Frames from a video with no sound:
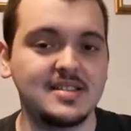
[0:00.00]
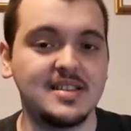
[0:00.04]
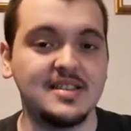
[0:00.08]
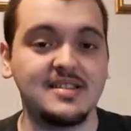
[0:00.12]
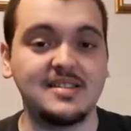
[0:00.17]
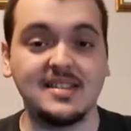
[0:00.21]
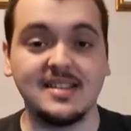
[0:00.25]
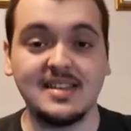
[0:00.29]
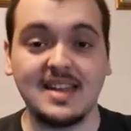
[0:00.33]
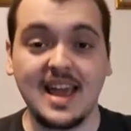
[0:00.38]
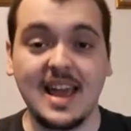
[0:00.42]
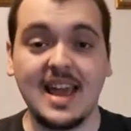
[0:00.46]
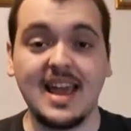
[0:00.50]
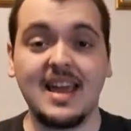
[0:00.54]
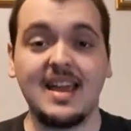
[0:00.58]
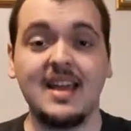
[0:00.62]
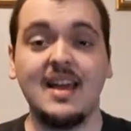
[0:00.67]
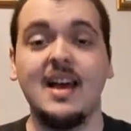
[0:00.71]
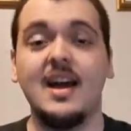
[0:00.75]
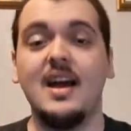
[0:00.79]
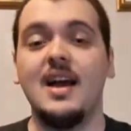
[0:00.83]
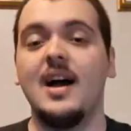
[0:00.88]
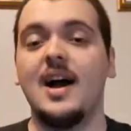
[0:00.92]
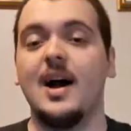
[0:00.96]
And today,
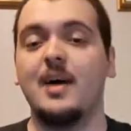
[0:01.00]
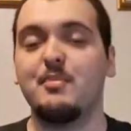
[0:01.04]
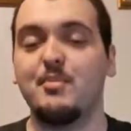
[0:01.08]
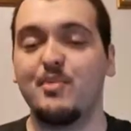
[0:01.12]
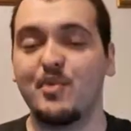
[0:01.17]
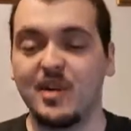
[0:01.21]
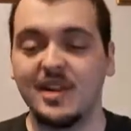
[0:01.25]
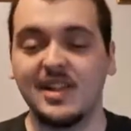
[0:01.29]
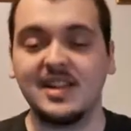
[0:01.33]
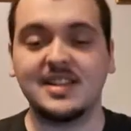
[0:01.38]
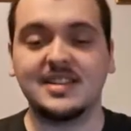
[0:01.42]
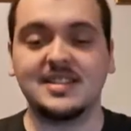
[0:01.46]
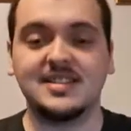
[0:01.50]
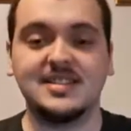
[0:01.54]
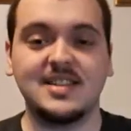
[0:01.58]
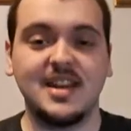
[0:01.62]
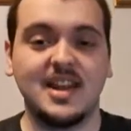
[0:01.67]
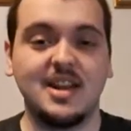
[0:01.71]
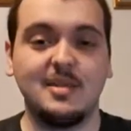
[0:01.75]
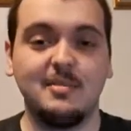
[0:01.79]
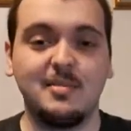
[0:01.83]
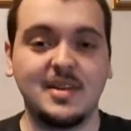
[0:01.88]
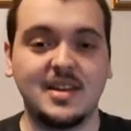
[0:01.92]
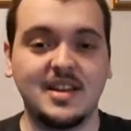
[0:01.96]
I'm really
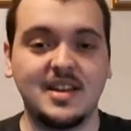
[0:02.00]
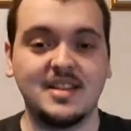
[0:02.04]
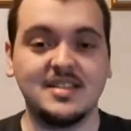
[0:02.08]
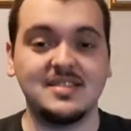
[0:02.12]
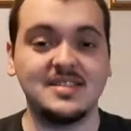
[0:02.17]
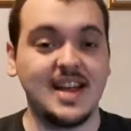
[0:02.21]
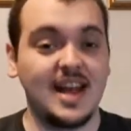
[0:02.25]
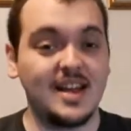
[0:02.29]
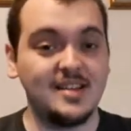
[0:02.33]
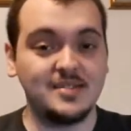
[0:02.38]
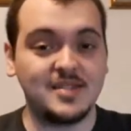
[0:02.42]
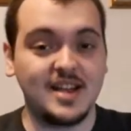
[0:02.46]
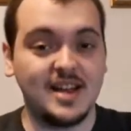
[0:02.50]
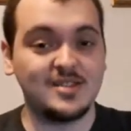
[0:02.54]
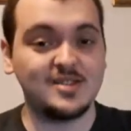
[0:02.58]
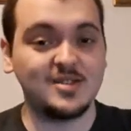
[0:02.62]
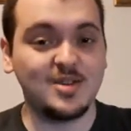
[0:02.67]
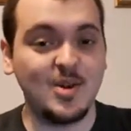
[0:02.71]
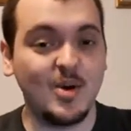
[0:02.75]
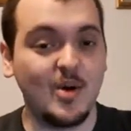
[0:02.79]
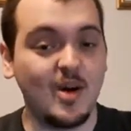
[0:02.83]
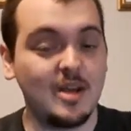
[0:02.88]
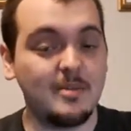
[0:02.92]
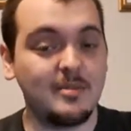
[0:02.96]
excited because as you guys
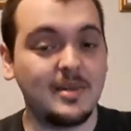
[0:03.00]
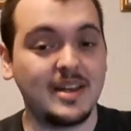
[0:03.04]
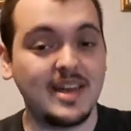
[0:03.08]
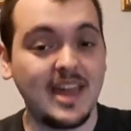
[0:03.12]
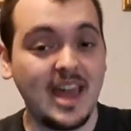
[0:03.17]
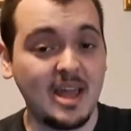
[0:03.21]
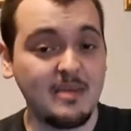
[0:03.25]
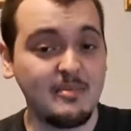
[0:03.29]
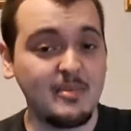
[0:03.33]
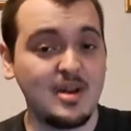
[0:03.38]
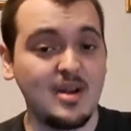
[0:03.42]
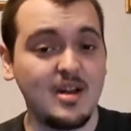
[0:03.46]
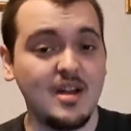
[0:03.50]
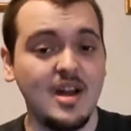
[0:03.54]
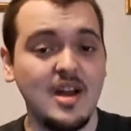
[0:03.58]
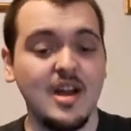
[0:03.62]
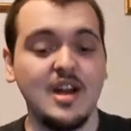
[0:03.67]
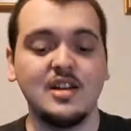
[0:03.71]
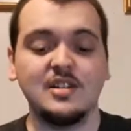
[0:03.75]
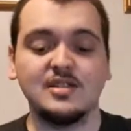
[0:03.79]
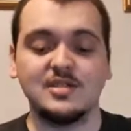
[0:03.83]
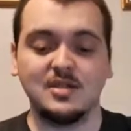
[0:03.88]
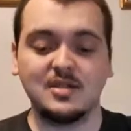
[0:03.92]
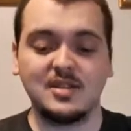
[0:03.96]
know, I'm a gamer.
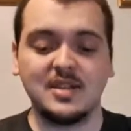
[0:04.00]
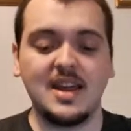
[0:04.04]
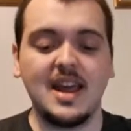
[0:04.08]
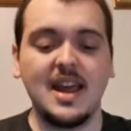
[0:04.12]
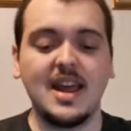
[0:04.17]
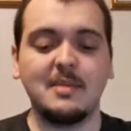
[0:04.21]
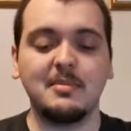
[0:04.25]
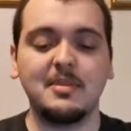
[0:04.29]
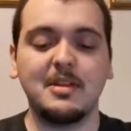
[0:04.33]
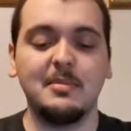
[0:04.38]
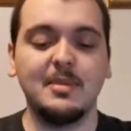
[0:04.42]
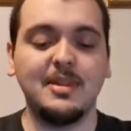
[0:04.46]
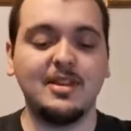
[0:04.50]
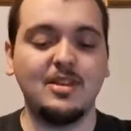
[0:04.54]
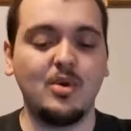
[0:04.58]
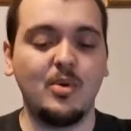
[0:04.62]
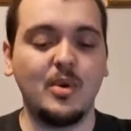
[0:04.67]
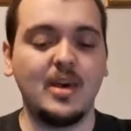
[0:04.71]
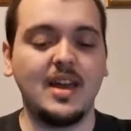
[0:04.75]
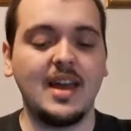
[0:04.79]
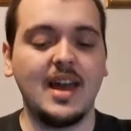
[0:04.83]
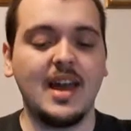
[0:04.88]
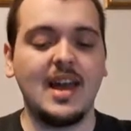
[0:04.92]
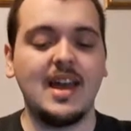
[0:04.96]
So today I'm going to be
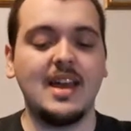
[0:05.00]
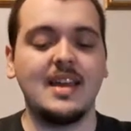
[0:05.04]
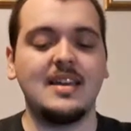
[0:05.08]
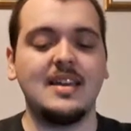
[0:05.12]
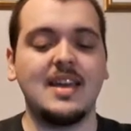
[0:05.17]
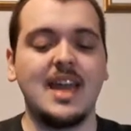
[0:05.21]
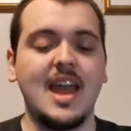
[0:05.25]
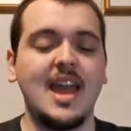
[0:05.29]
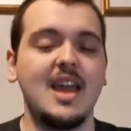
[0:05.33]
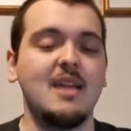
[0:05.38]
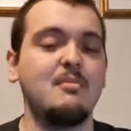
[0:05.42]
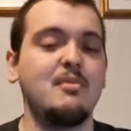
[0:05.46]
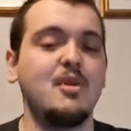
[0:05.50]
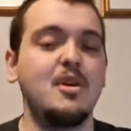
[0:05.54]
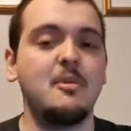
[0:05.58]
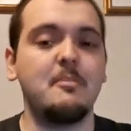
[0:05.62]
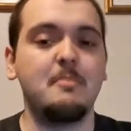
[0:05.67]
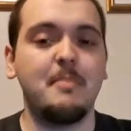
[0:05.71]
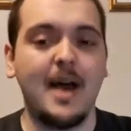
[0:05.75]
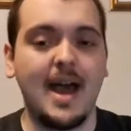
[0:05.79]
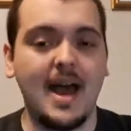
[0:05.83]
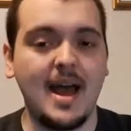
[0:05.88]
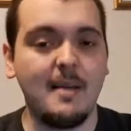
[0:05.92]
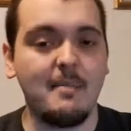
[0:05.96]
doing a gamer
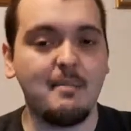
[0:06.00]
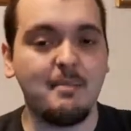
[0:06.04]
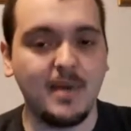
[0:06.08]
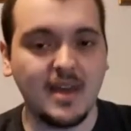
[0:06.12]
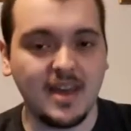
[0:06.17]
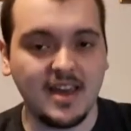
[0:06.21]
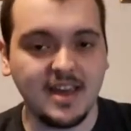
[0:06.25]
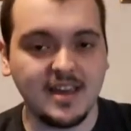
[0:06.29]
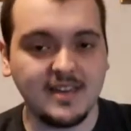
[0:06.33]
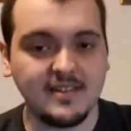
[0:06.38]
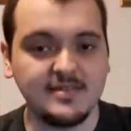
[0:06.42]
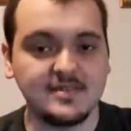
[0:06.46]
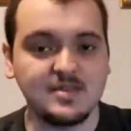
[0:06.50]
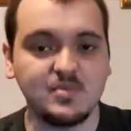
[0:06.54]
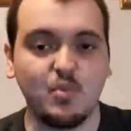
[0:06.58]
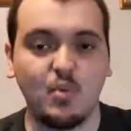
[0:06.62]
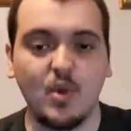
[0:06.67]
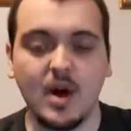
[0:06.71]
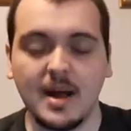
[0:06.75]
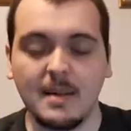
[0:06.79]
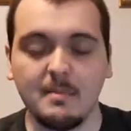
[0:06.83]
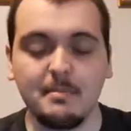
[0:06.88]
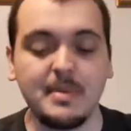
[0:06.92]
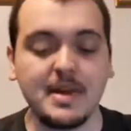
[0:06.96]
pet peeves.
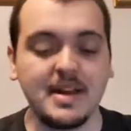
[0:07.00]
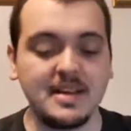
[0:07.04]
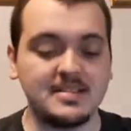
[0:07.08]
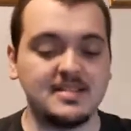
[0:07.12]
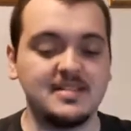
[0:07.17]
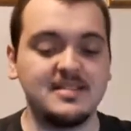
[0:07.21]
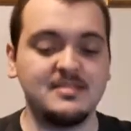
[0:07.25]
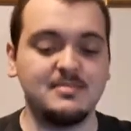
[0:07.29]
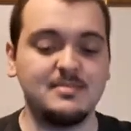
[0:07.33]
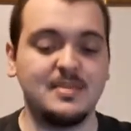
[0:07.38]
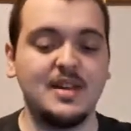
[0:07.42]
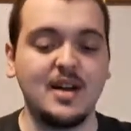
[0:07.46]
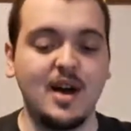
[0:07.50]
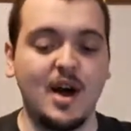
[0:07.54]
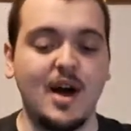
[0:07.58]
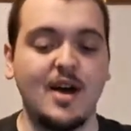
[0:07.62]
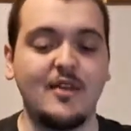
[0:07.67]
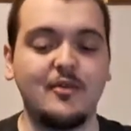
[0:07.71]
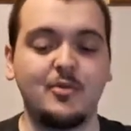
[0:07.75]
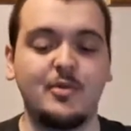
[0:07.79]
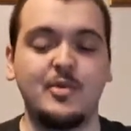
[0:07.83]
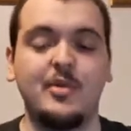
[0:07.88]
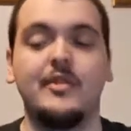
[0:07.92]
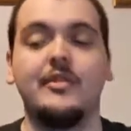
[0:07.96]
What pisses me
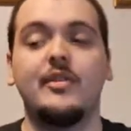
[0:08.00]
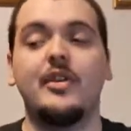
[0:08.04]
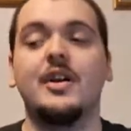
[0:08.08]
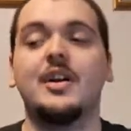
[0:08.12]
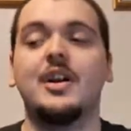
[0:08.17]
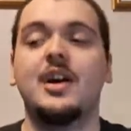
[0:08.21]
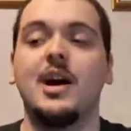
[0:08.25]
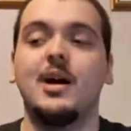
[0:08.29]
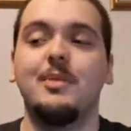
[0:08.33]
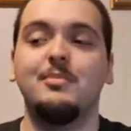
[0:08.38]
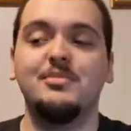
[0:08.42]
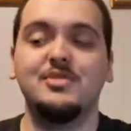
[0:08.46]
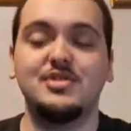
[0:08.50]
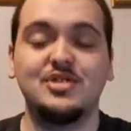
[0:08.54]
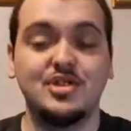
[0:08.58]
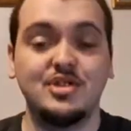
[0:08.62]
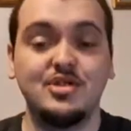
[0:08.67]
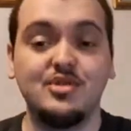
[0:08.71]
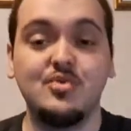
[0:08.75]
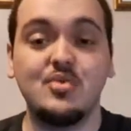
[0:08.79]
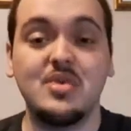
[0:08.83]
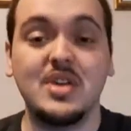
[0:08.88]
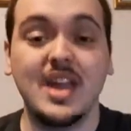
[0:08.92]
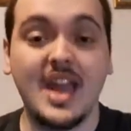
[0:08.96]
off whenever it comes
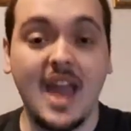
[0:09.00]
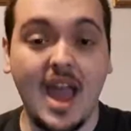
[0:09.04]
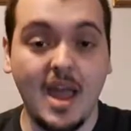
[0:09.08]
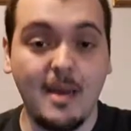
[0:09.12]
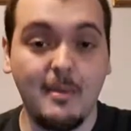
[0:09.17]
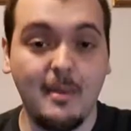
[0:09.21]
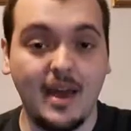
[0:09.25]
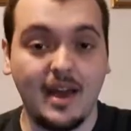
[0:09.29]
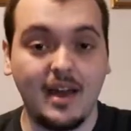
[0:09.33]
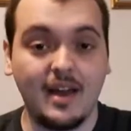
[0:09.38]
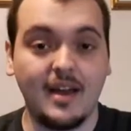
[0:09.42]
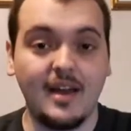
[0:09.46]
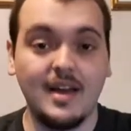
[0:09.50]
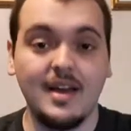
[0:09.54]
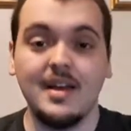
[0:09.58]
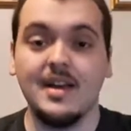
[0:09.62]
to gaming?